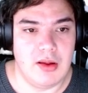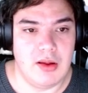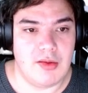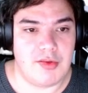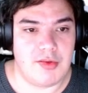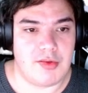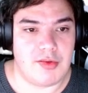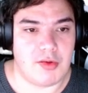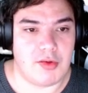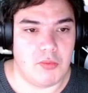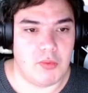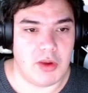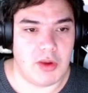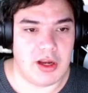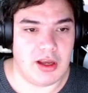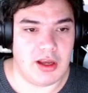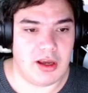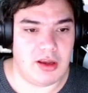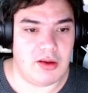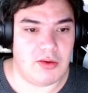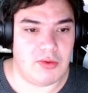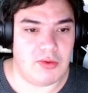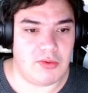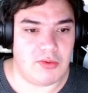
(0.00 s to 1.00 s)
So when
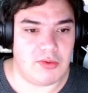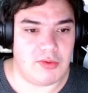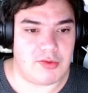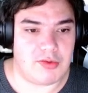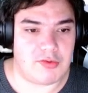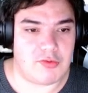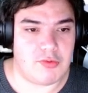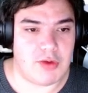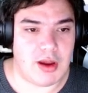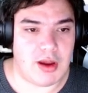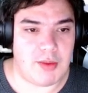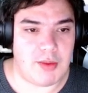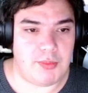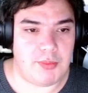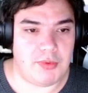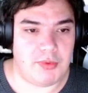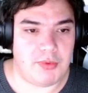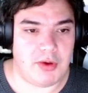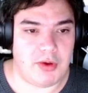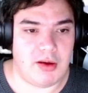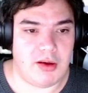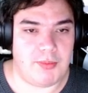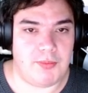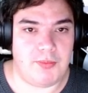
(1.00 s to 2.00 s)
I scrap
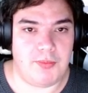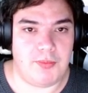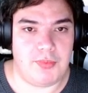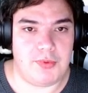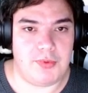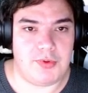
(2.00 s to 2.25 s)
up